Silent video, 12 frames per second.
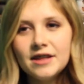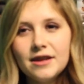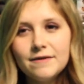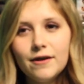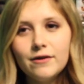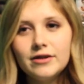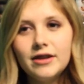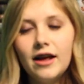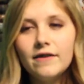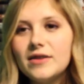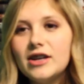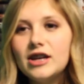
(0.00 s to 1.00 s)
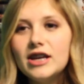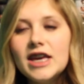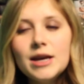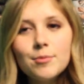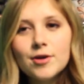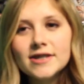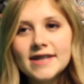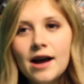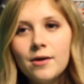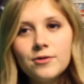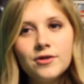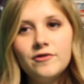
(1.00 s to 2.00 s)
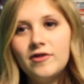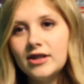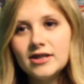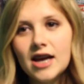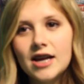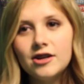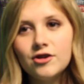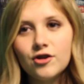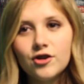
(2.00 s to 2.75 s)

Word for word: They fall in love. He brings out the fun side in